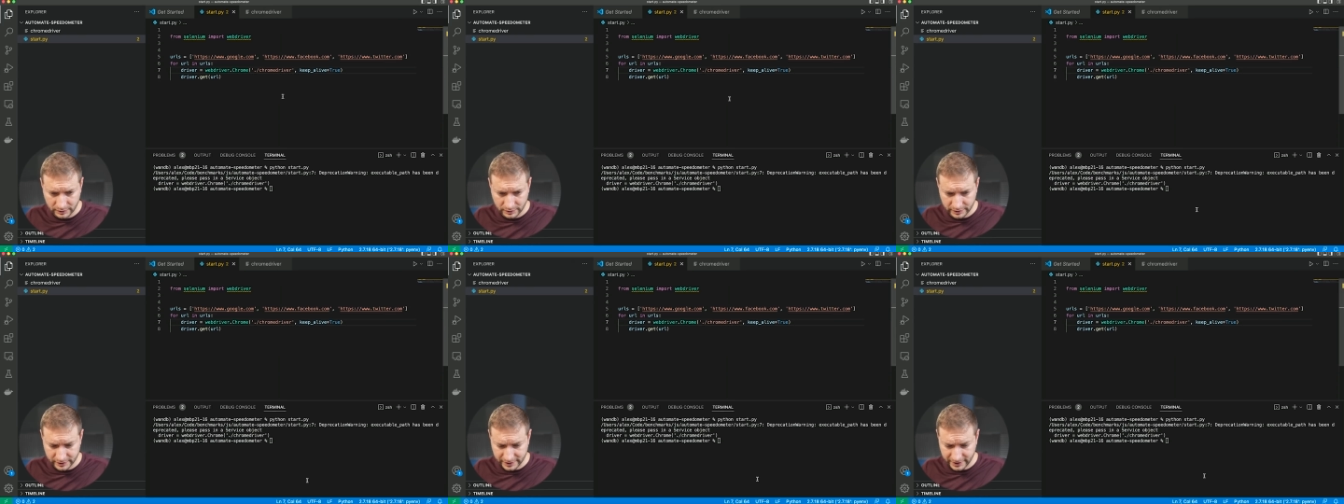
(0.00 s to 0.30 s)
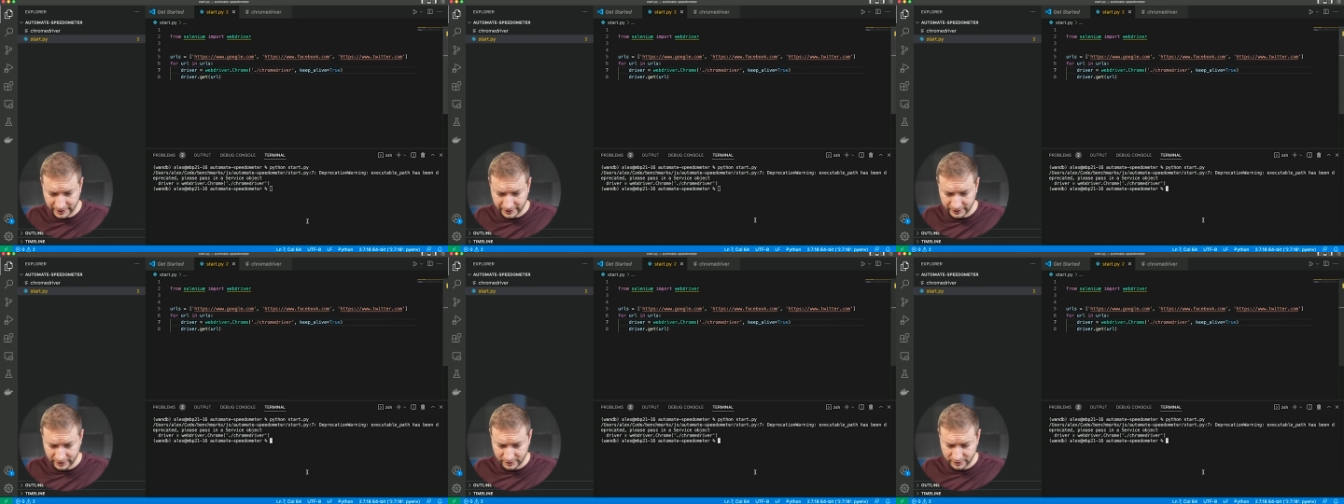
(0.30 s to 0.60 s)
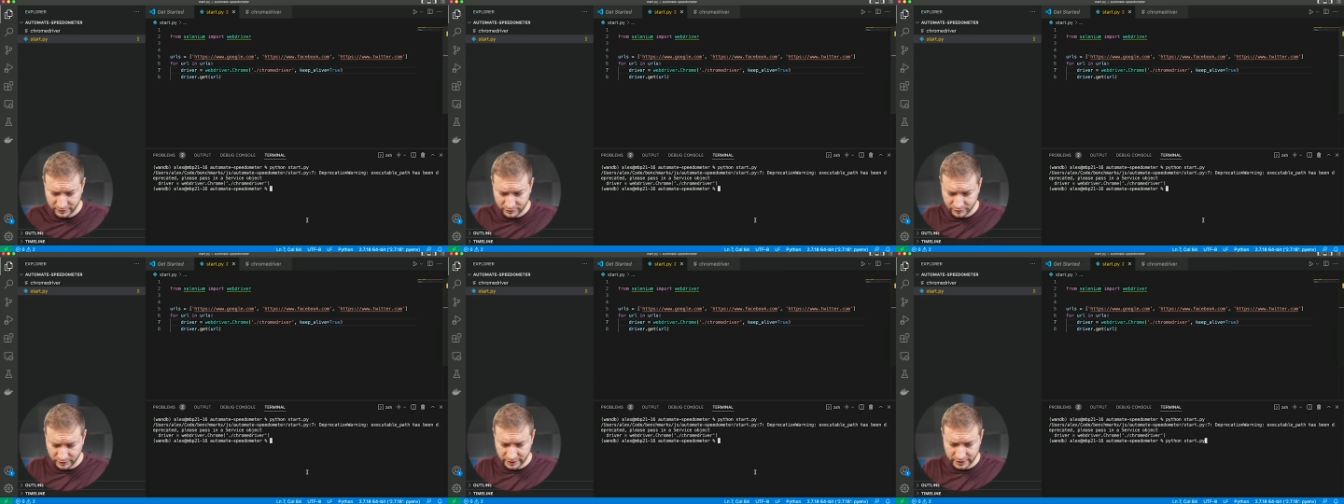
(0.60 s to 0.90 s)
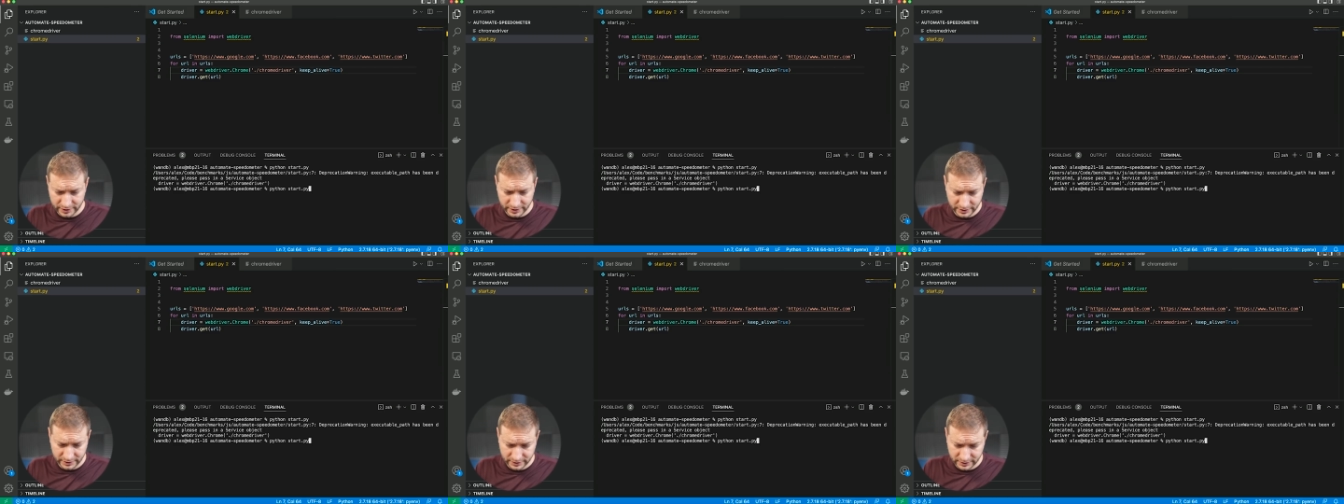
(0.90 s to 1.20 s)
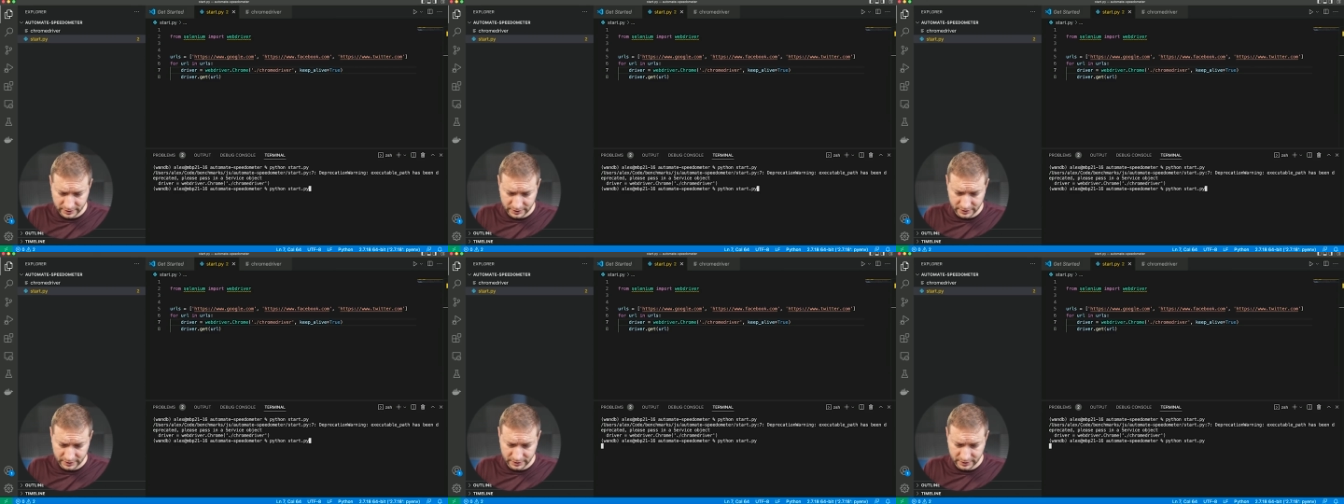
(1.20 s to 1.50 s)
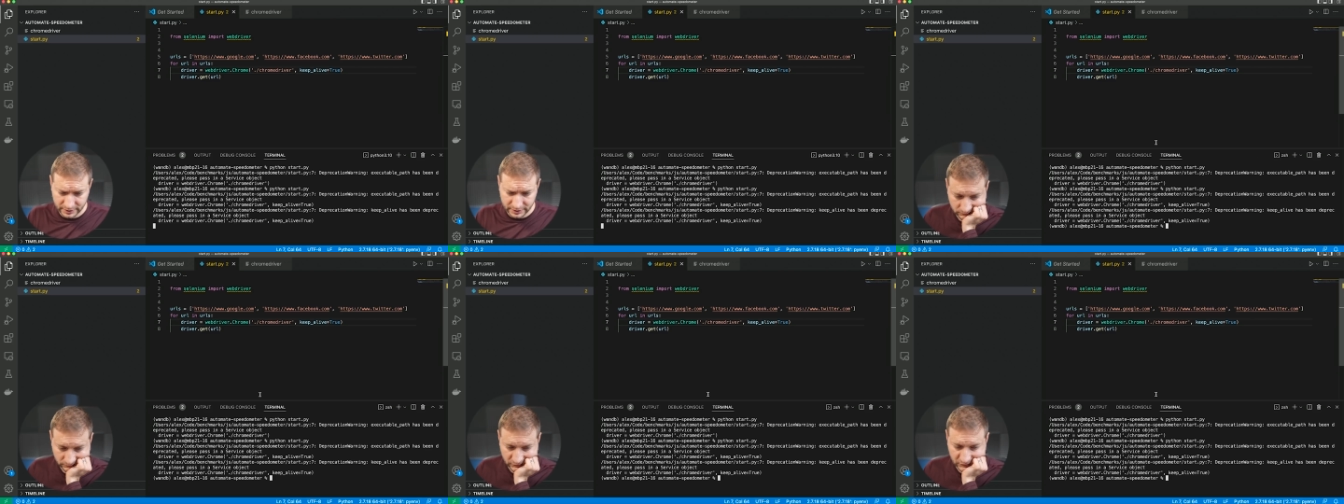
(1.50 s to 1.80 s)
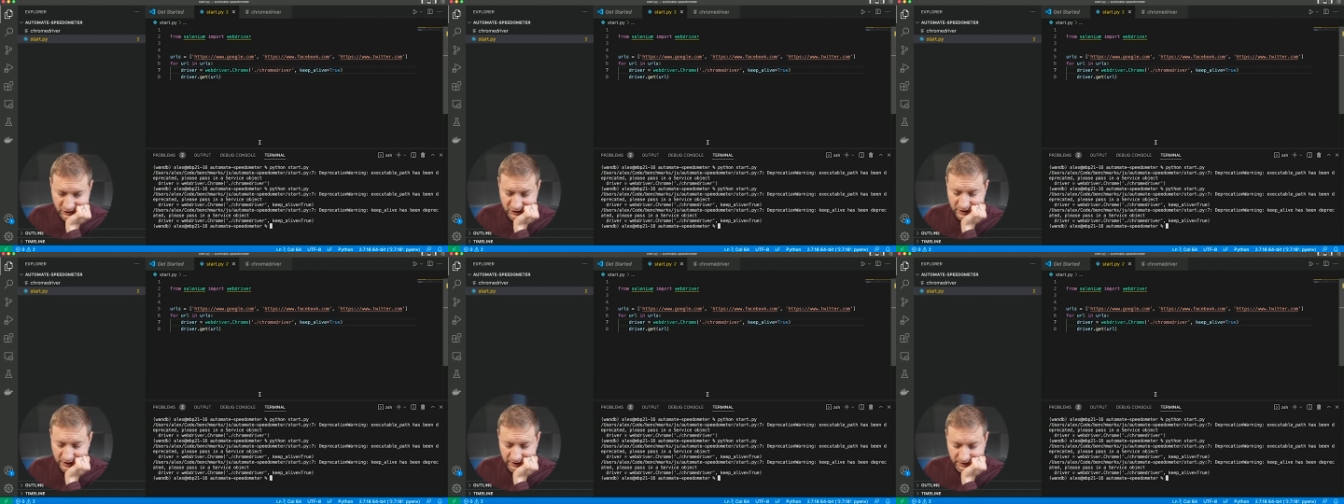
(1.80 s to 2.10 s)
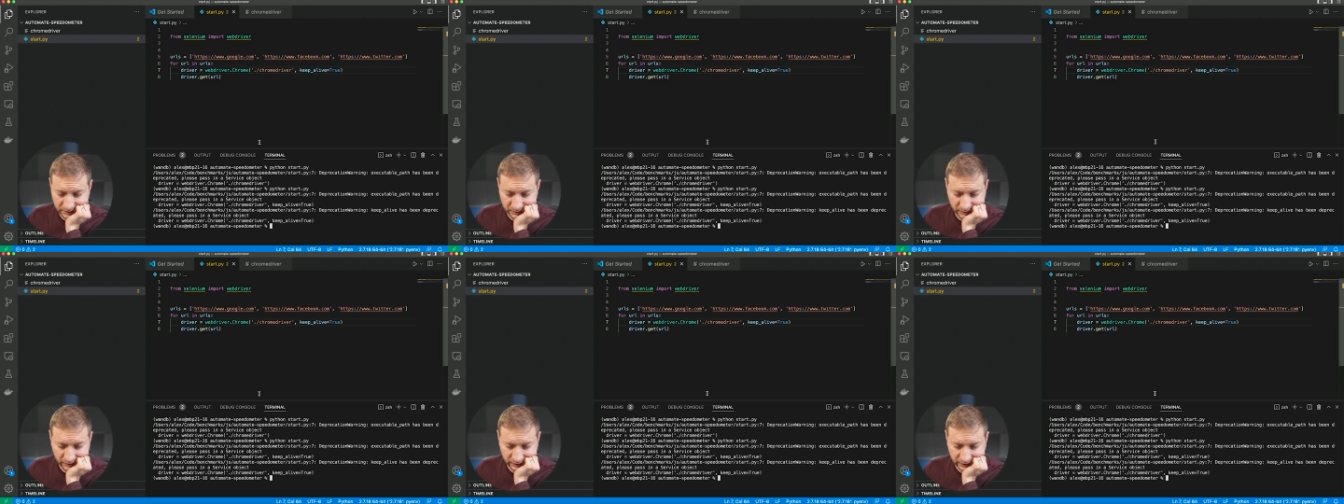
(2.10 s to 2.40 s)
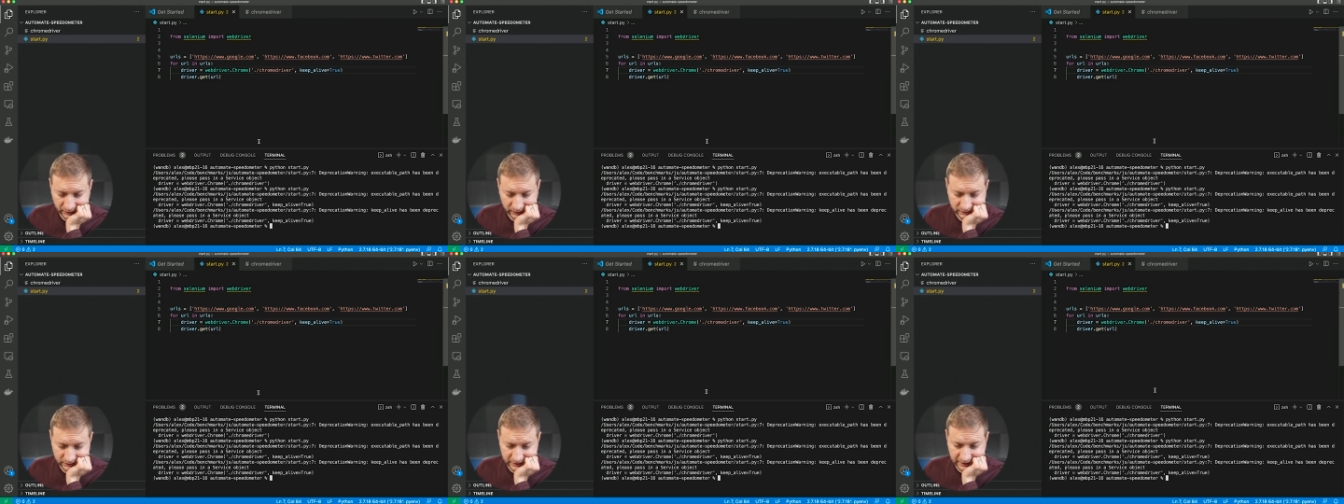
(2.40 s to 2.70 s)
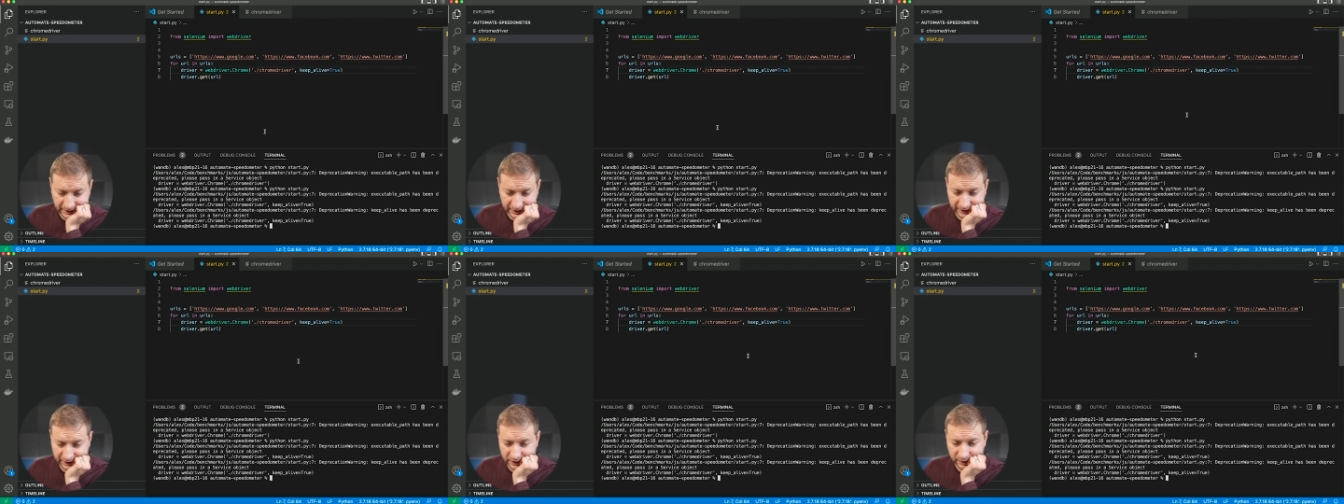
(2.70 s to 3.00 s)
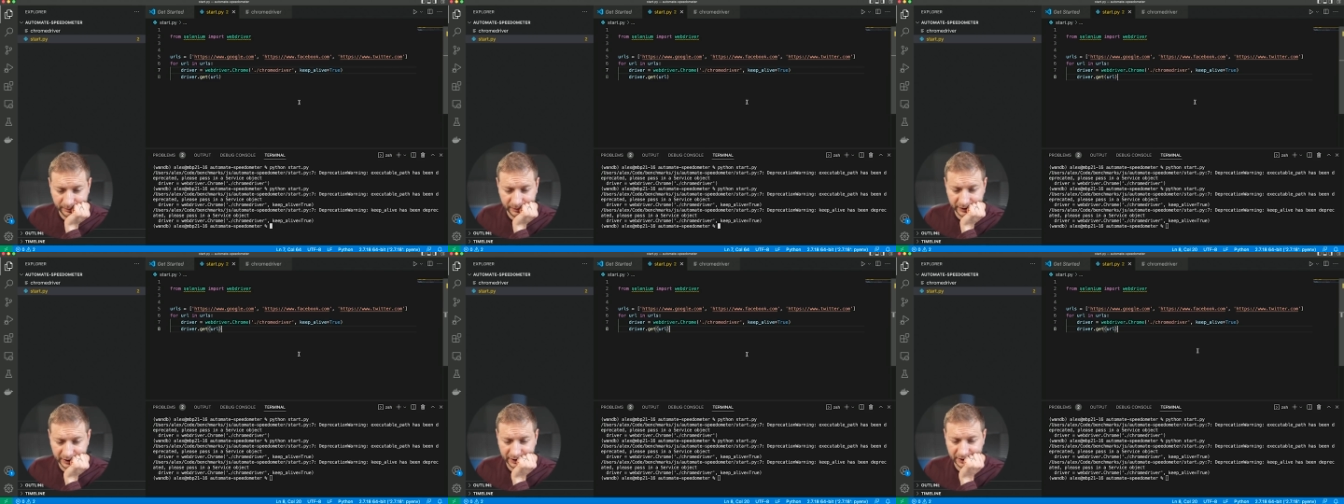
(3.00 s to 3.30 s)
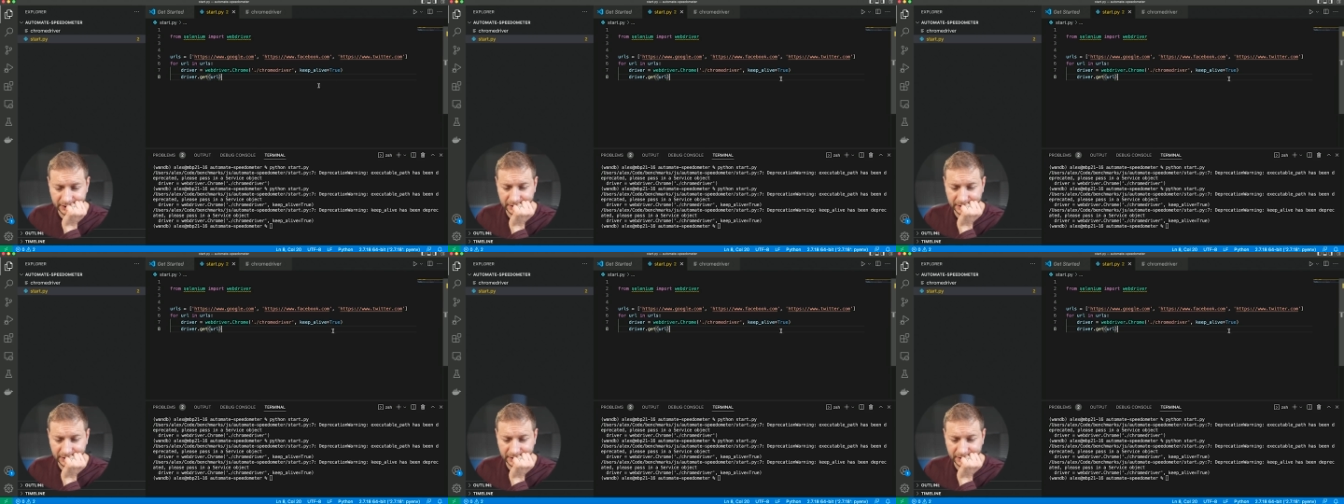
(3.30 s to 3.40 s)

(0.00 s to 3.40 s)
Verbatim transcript: Is that gonna do it? It's not doing it. It's not keeping it